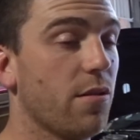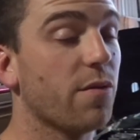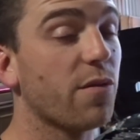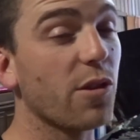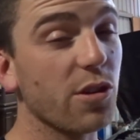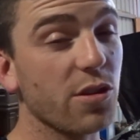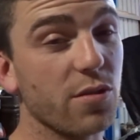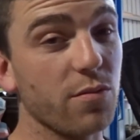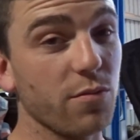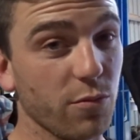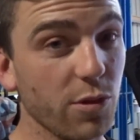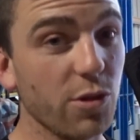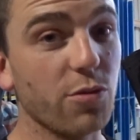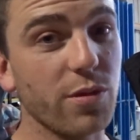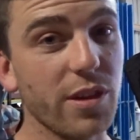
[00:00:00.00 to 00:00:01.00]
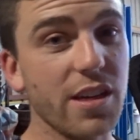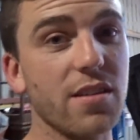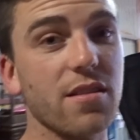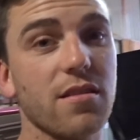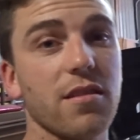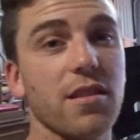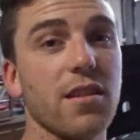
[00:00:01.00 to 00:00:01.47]
First real
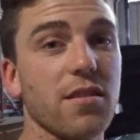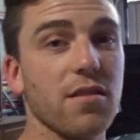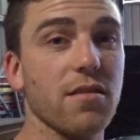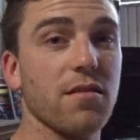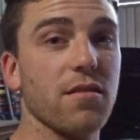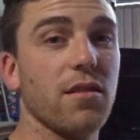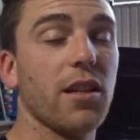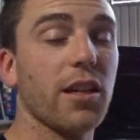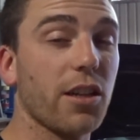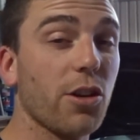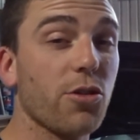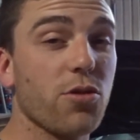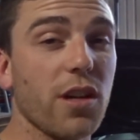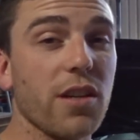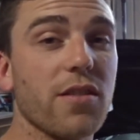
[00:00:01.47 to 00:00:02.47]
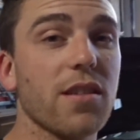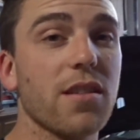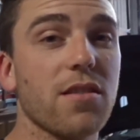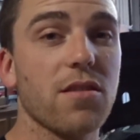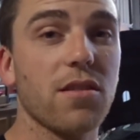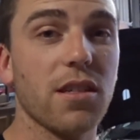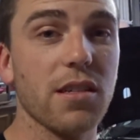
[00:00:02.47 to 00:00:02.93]
reason is, like, I trust
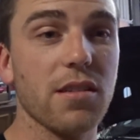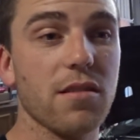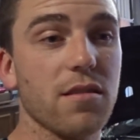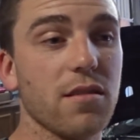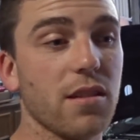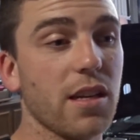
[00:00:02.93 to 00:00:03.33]
these guys.